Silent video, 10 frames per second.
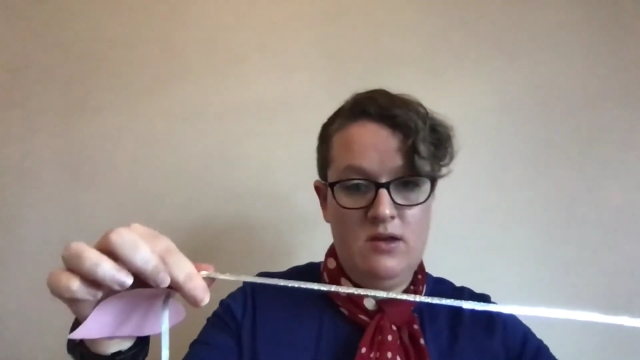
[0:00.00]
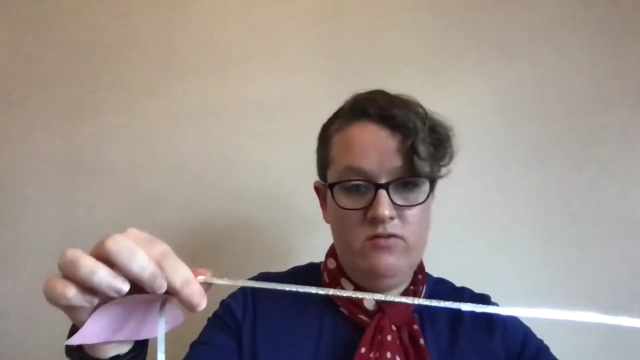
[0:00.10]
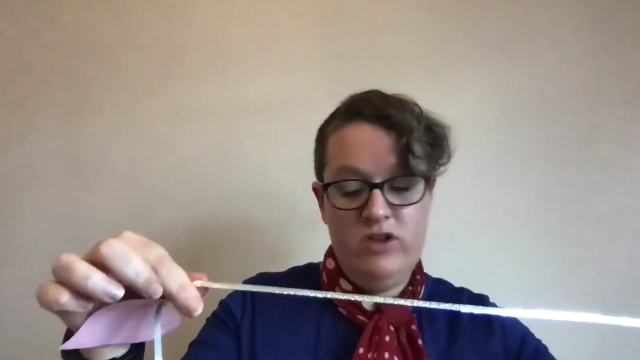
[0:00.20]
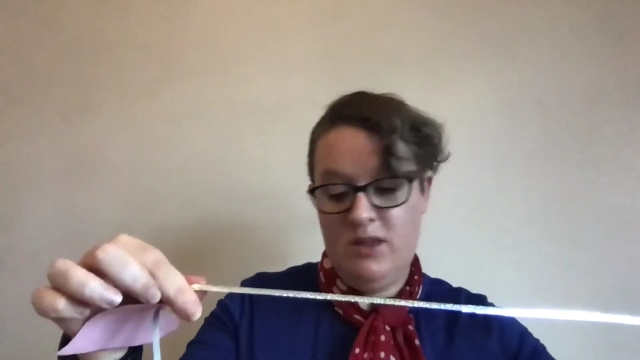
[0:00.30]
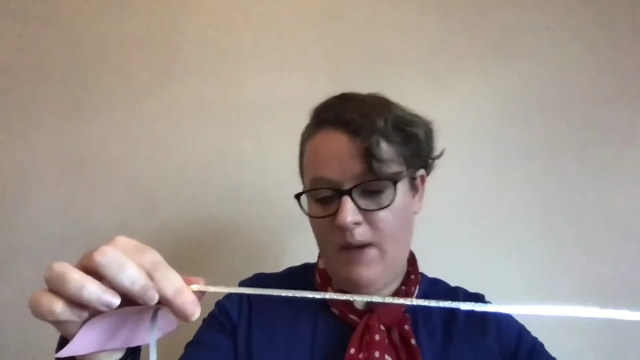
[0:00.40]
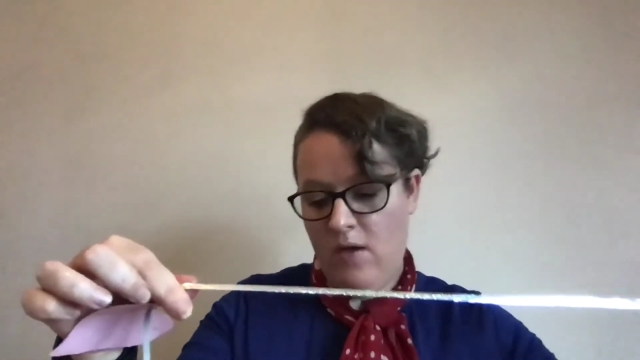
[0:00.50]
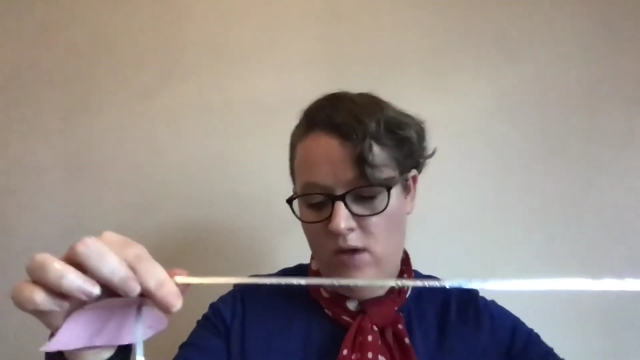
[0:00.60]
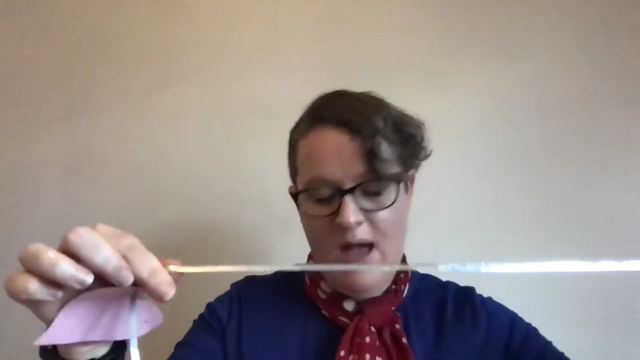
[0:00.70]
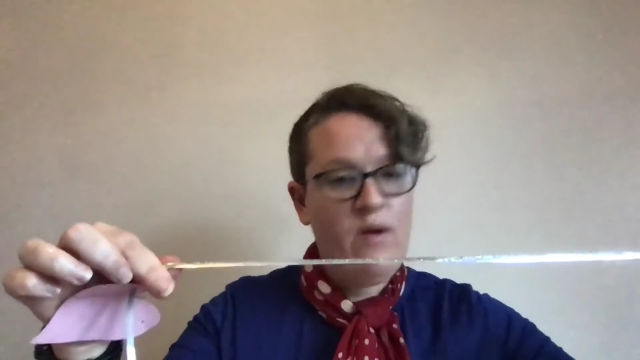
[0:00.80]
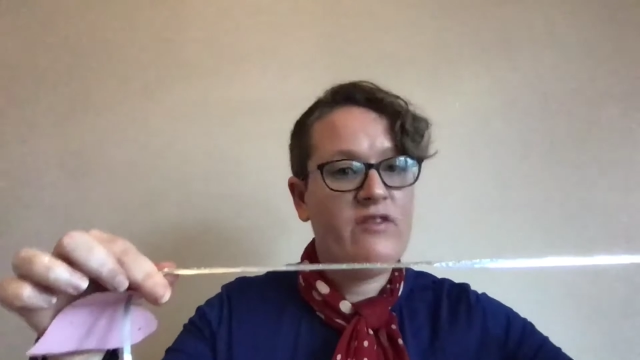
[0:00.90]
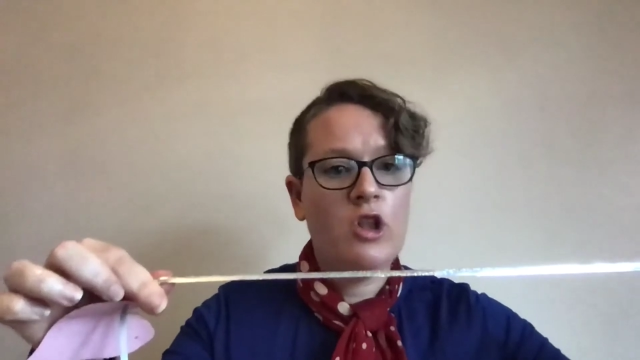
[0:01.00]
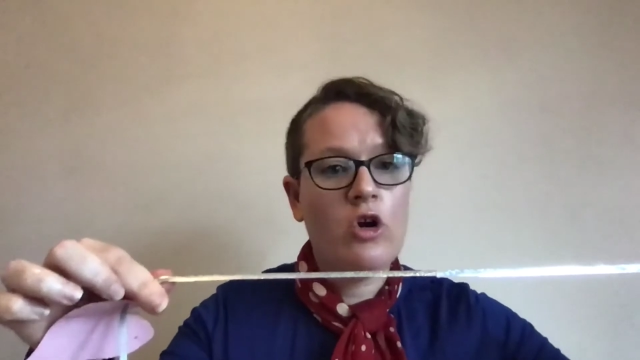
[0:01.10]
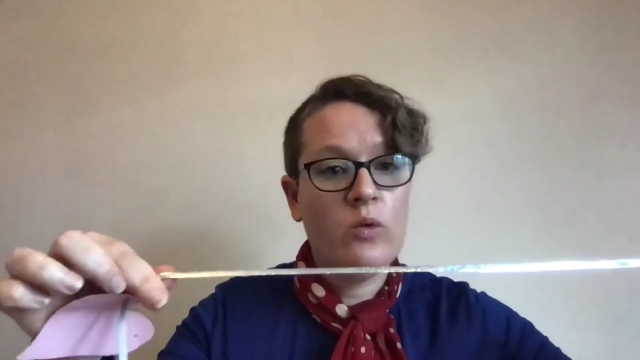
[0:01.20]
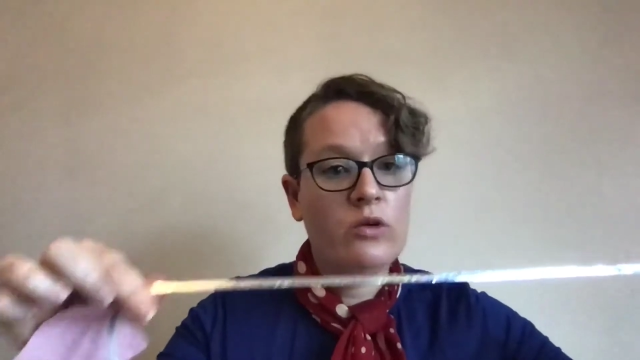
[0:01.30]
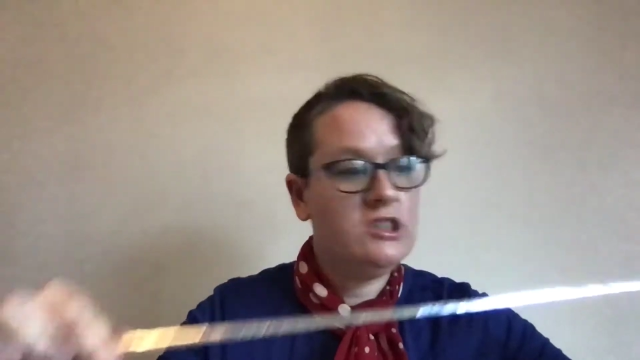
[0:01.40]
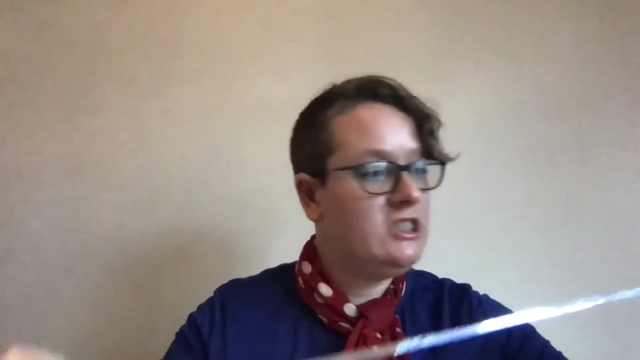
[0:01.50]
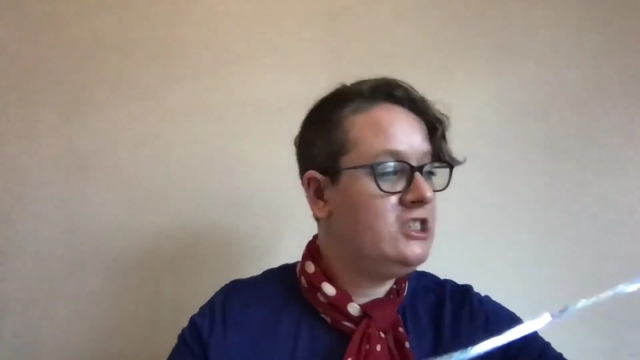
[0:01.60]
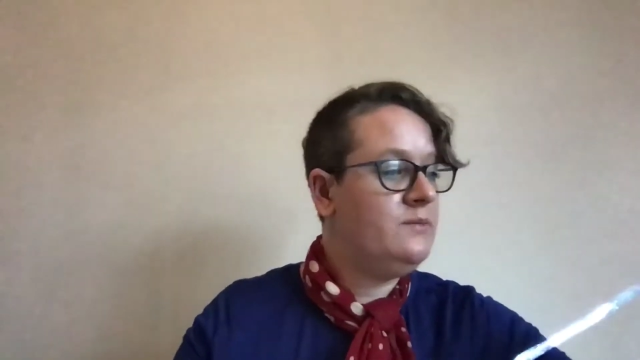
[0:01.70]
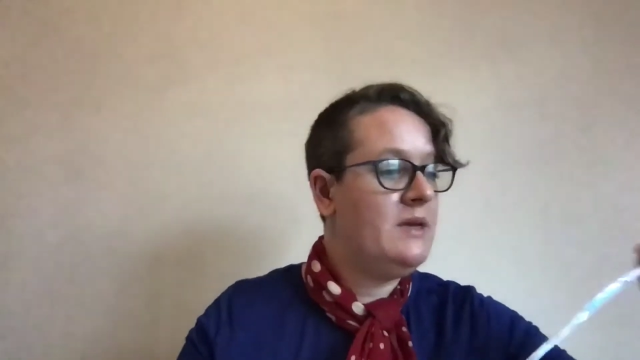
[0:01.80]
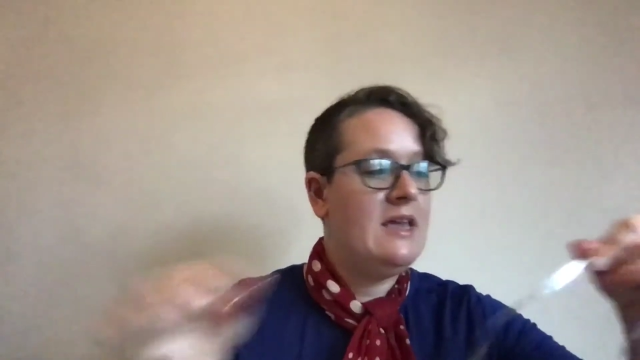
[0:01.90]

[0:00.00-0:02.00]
Really about however long you want it to be.